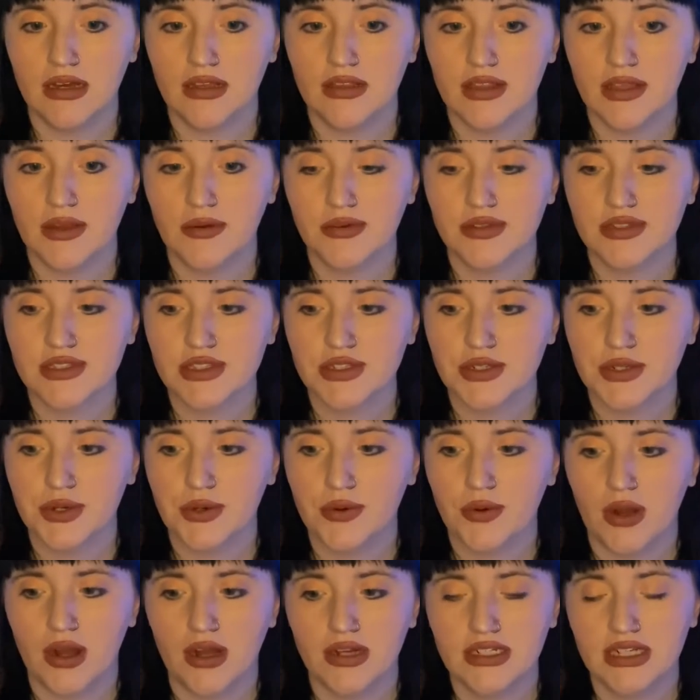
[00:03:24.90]
There was no
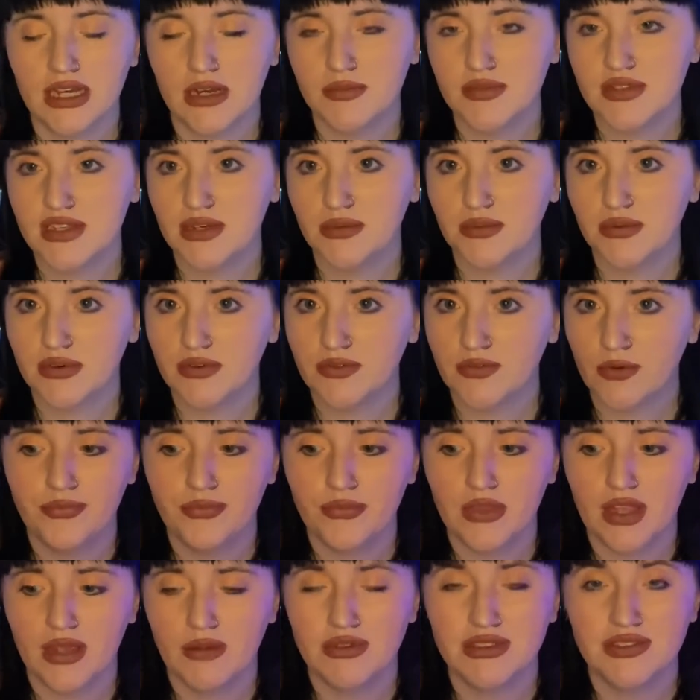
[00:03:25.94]
autopsy performed.
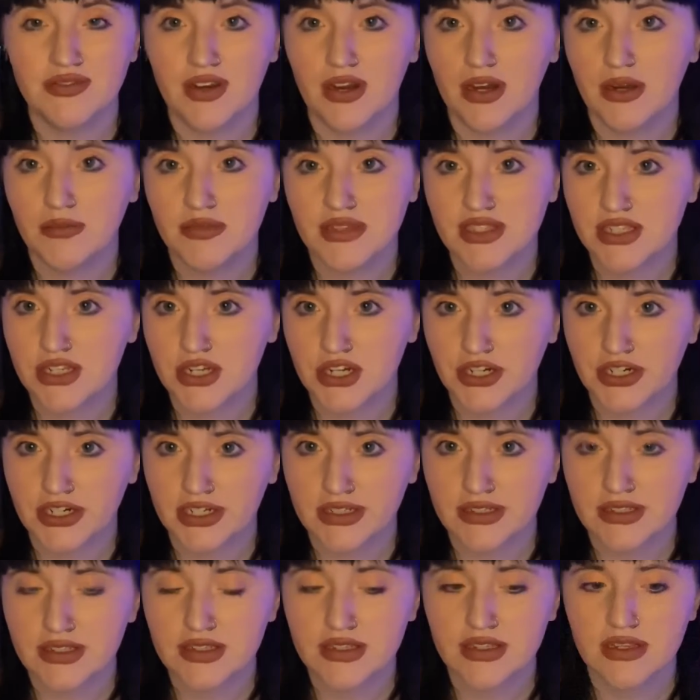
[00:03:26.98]
It was very
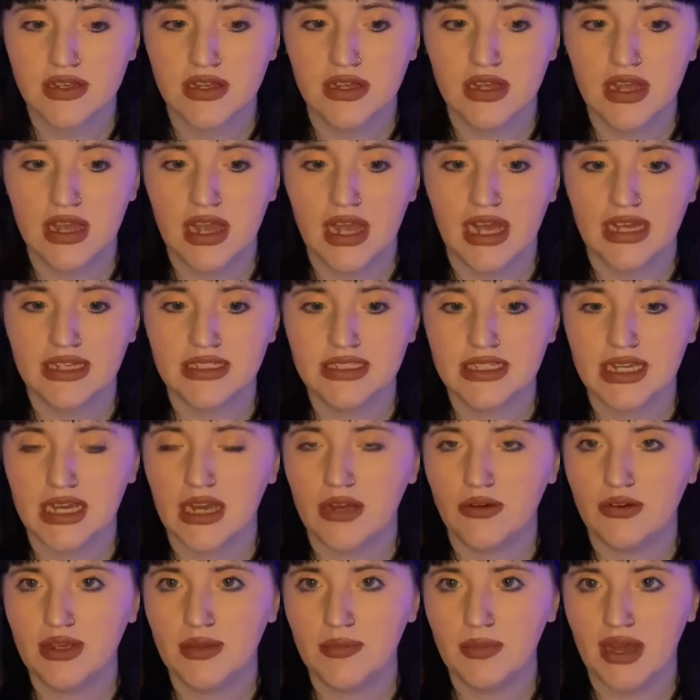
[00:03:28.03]
mysterious as to
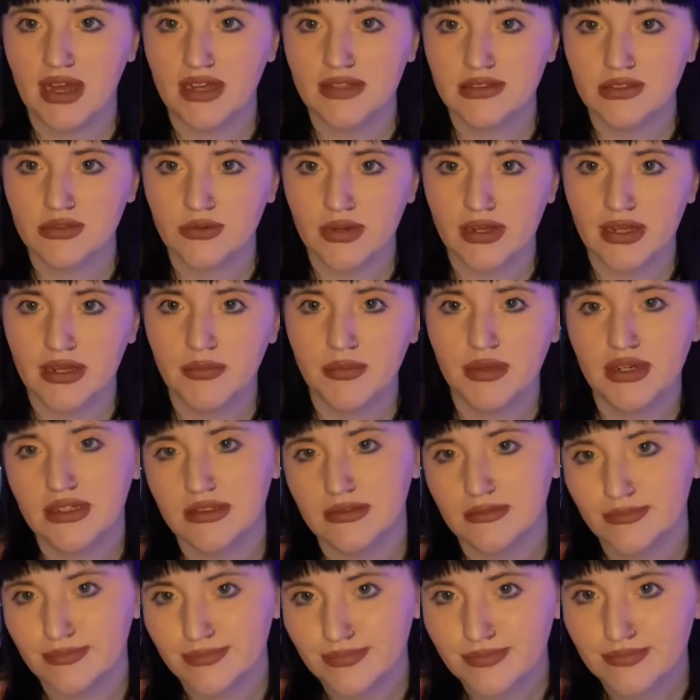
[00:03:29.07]
how he passed away, but
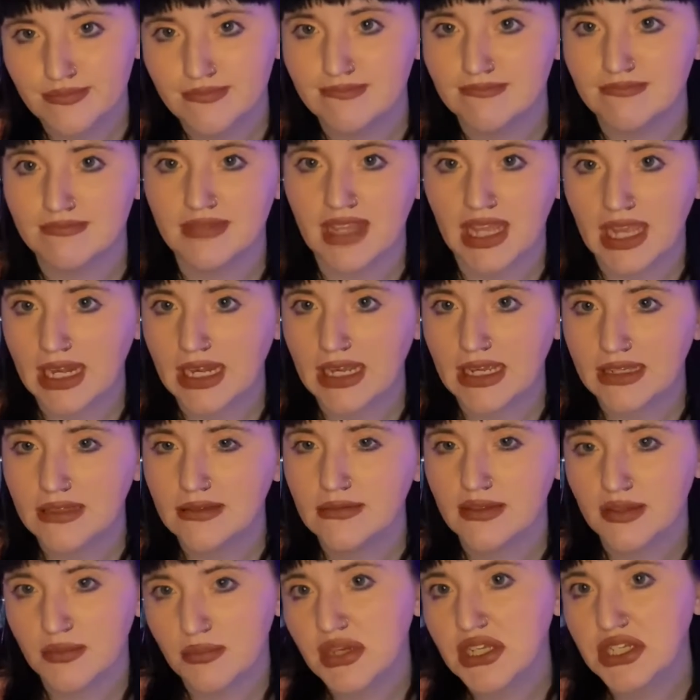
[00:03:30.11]
Nannie,
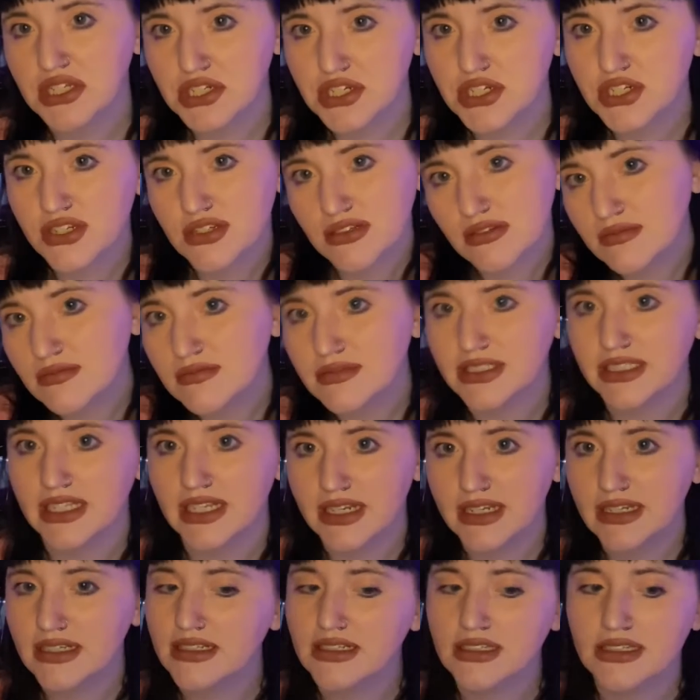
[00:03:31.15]
the bitch, did
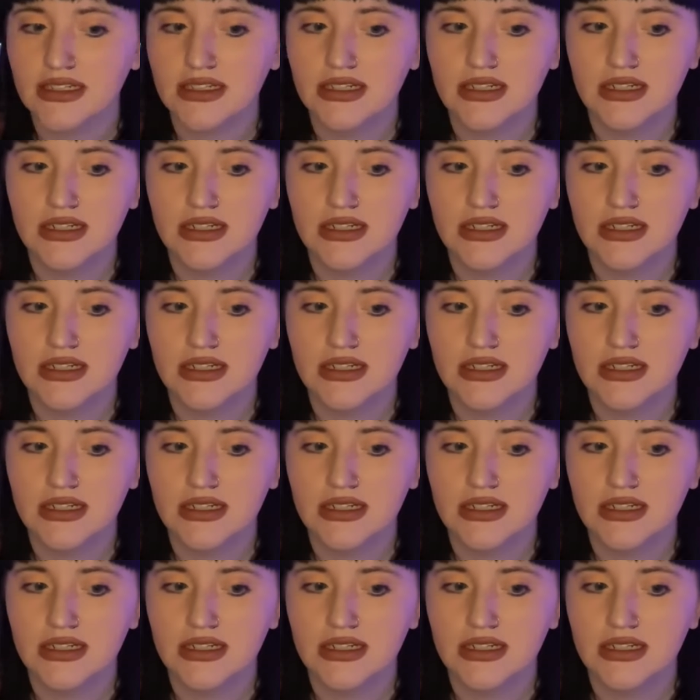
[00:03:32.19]
it.